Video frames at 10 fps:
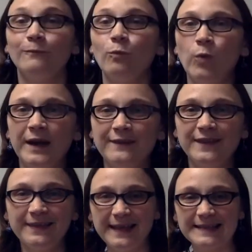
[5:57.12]
One of
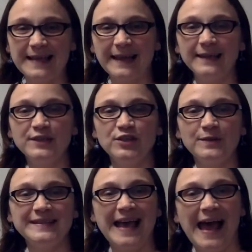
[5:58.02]
the things I can do
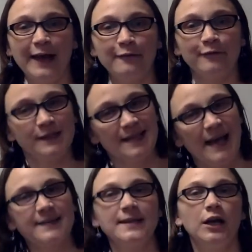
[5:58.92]
is add a
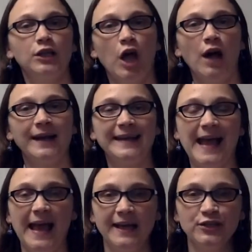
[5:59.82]
vertex along an
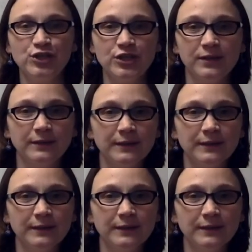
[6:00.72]
edge.